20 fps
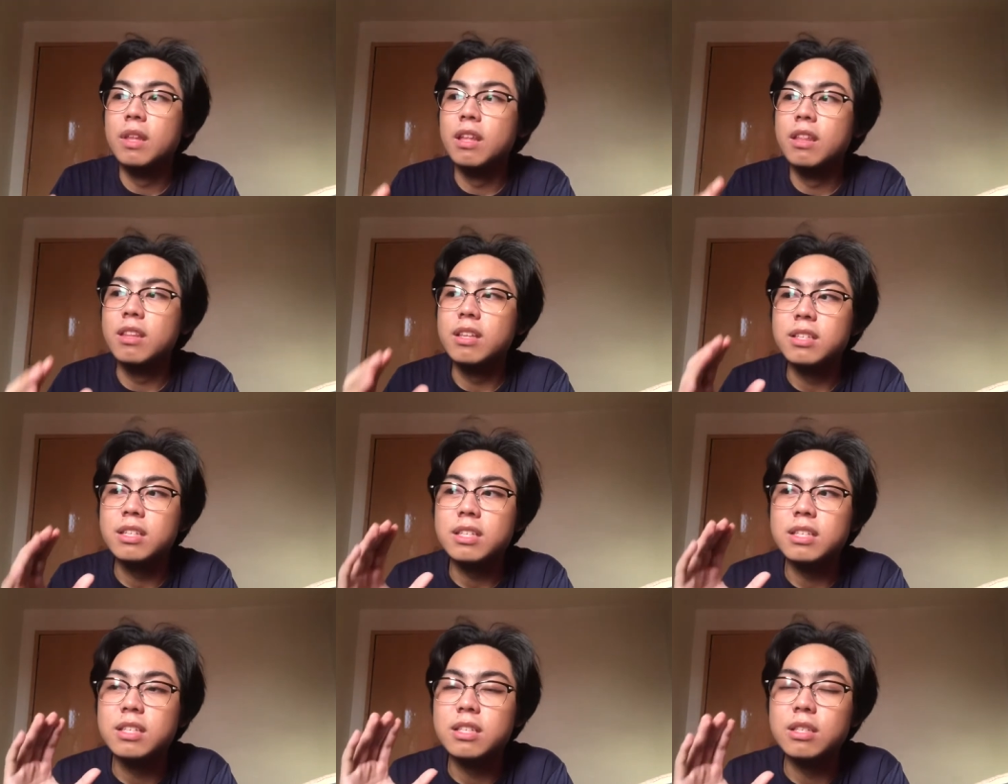this
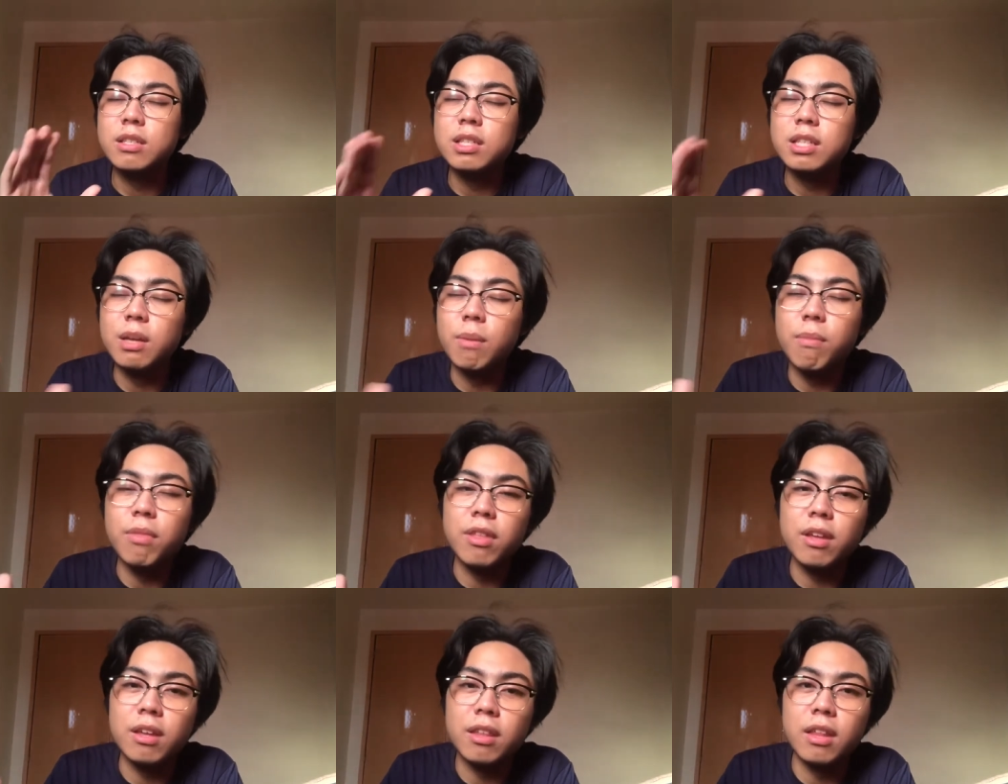is
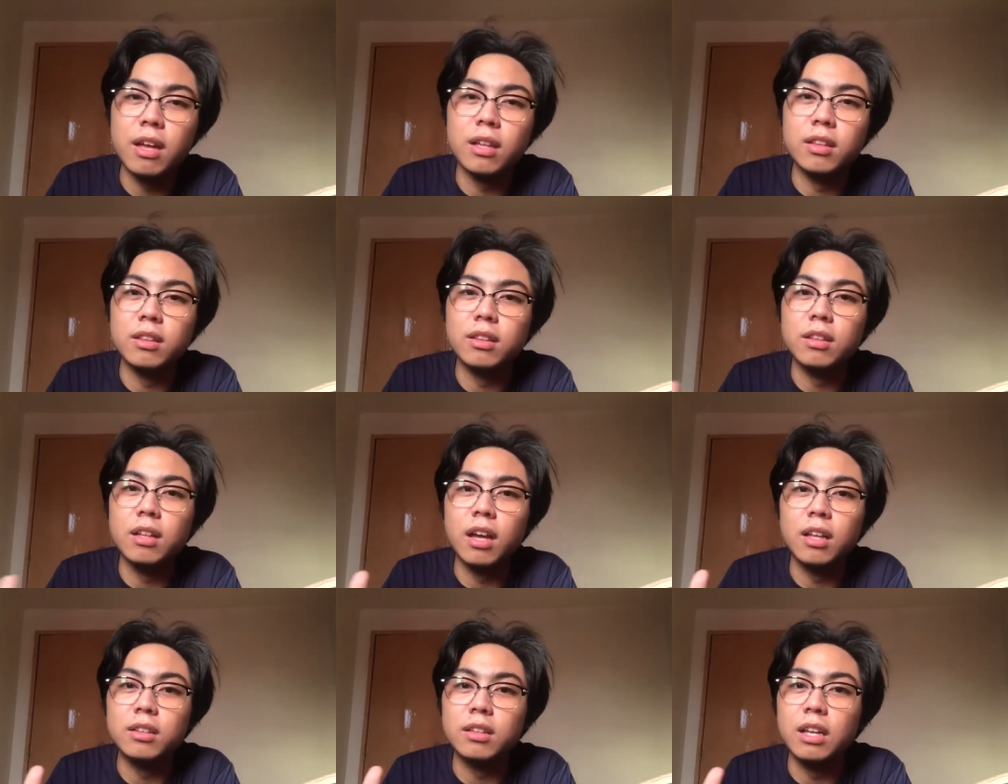something that
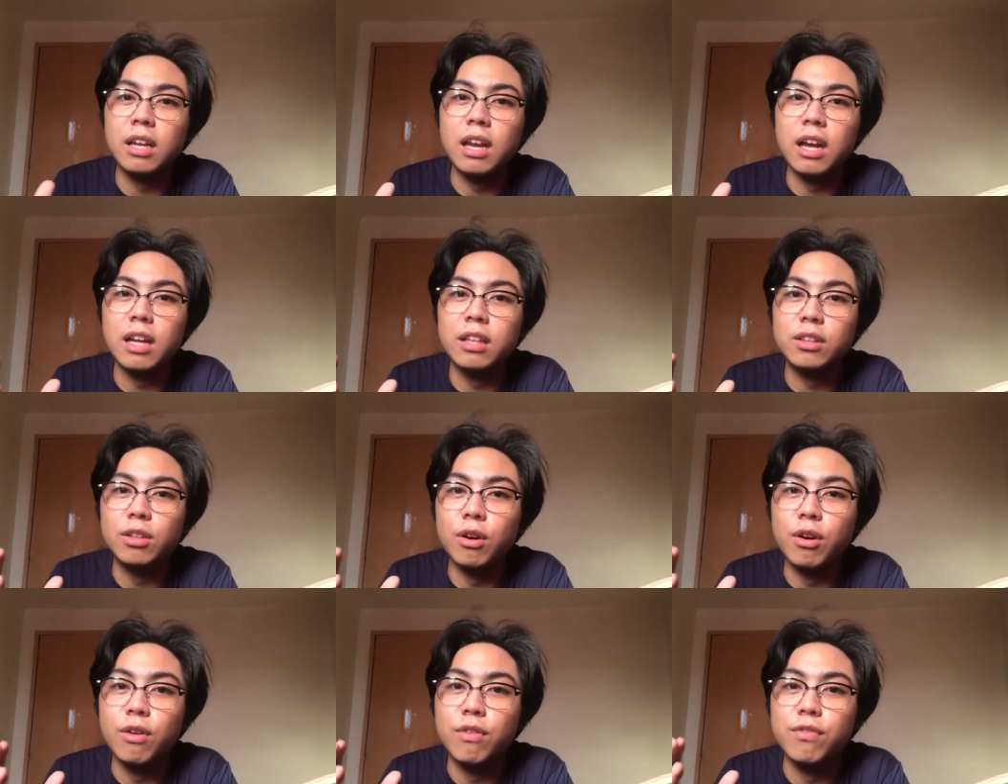not a lot
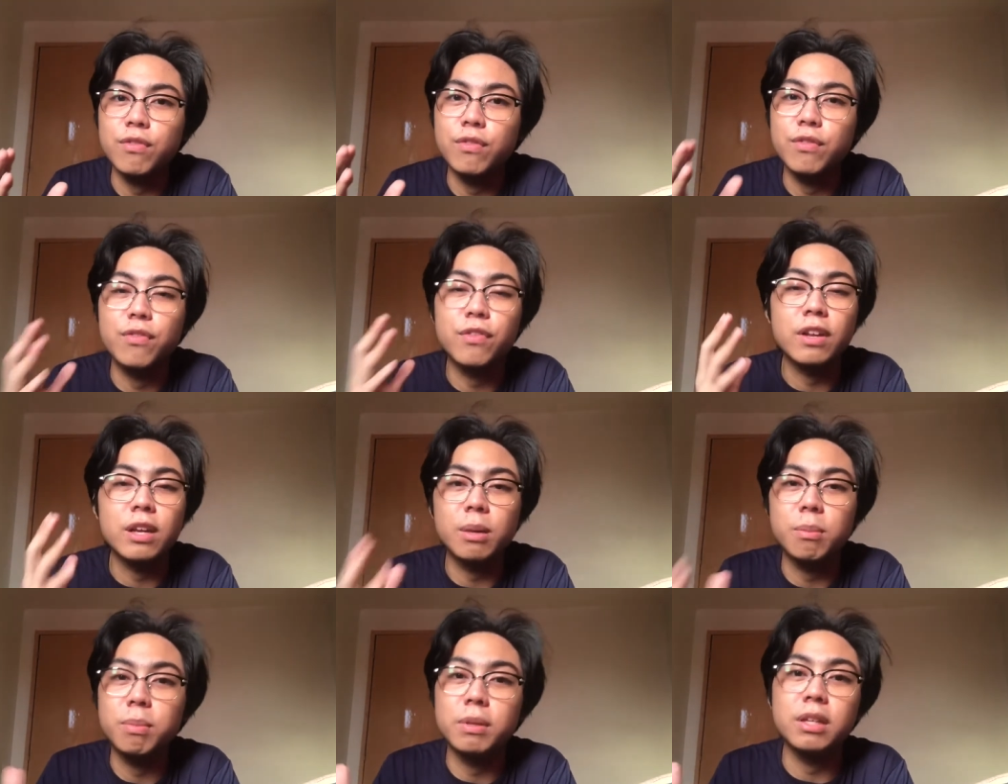of
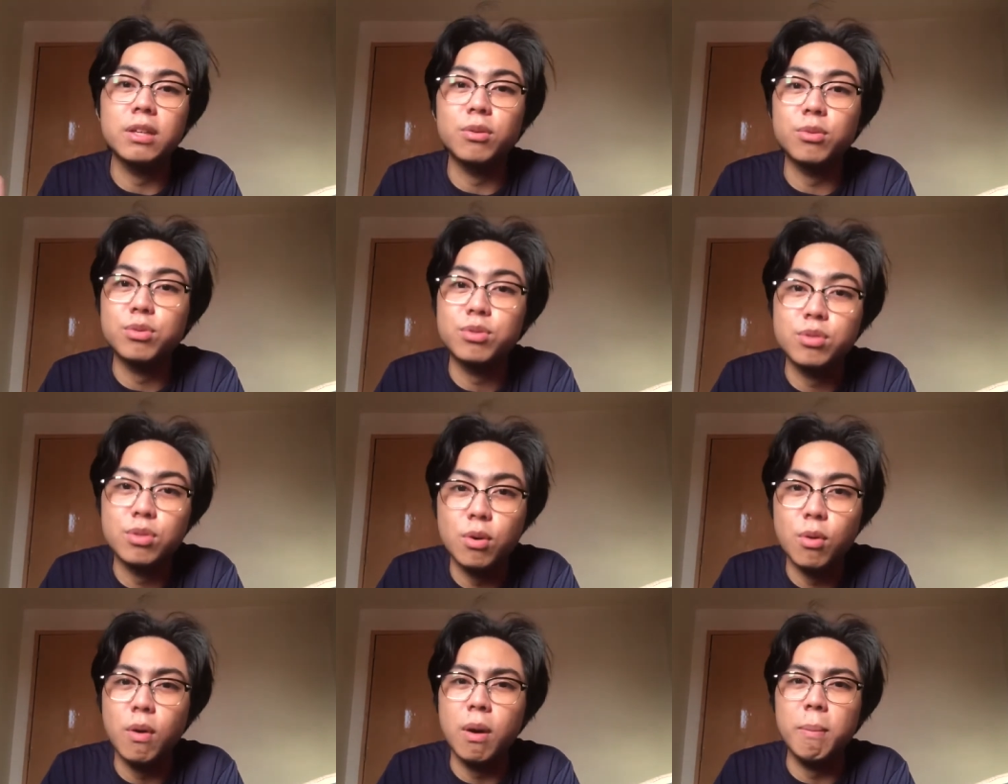Filipinos
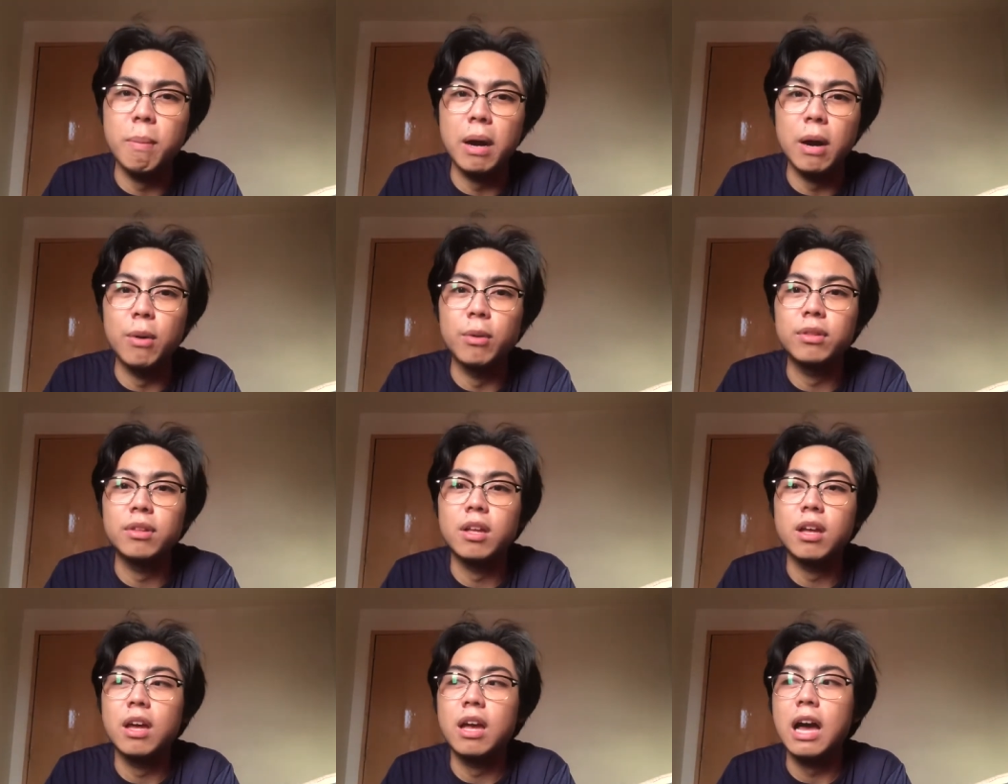know about
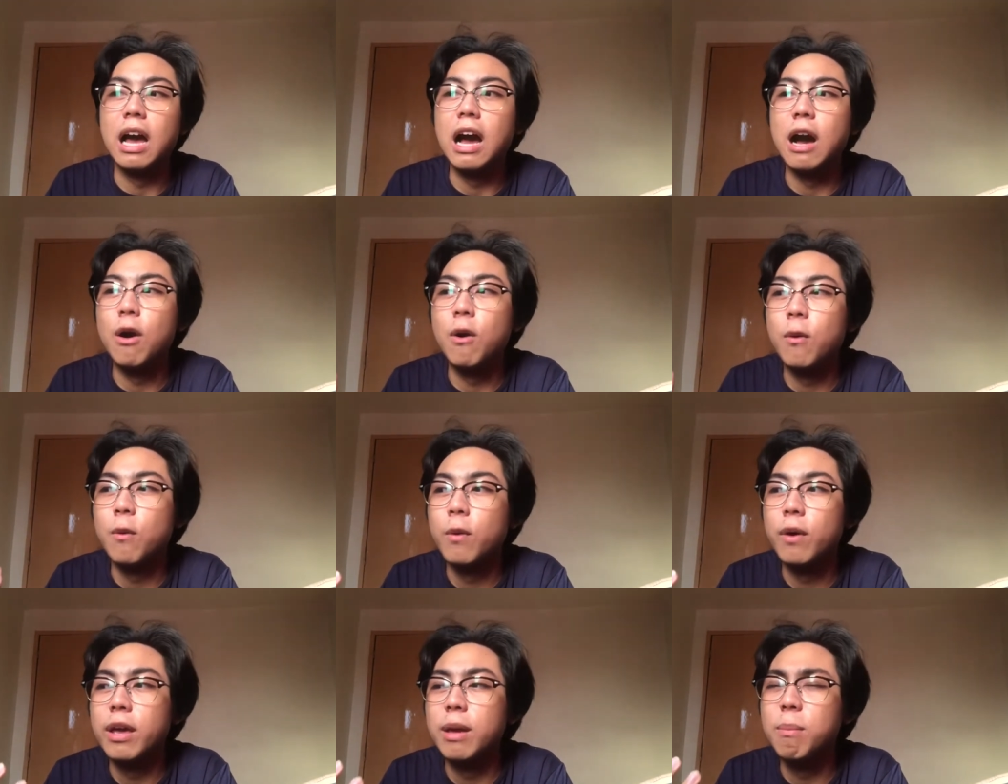
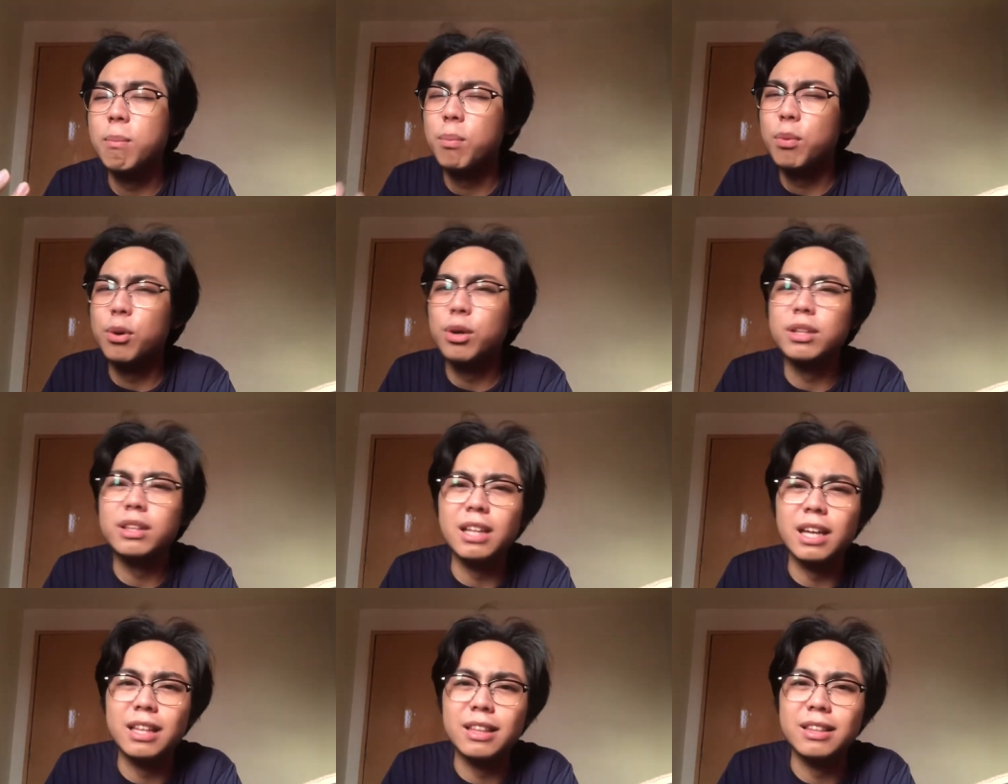how
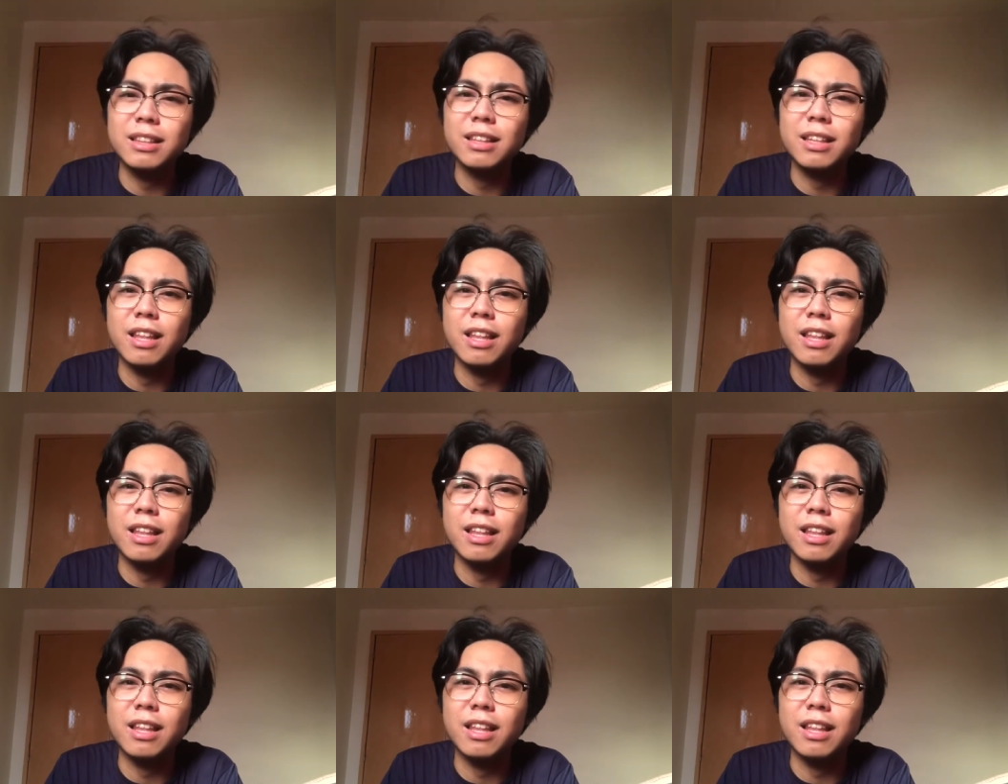important